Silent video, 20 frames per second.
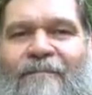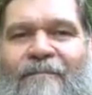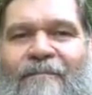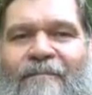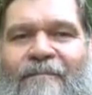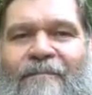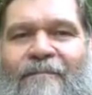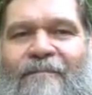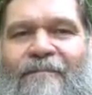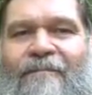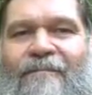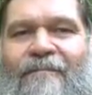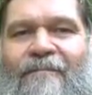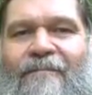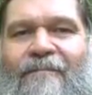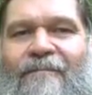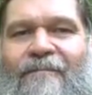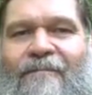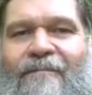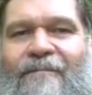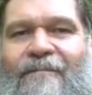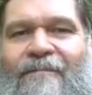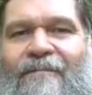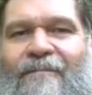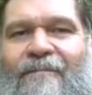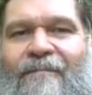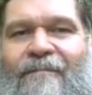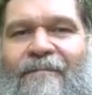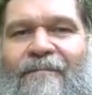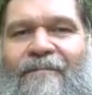
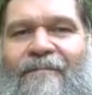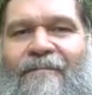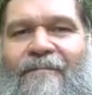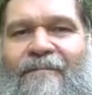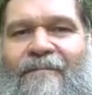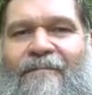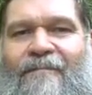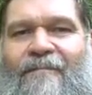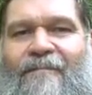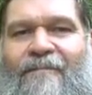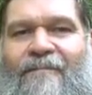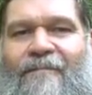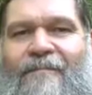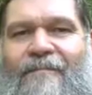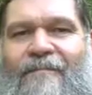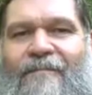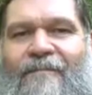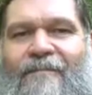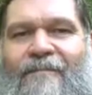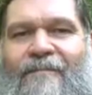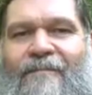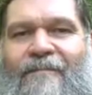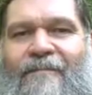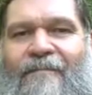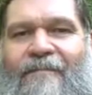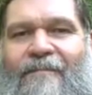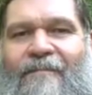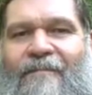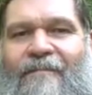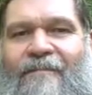
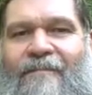Nothing is said.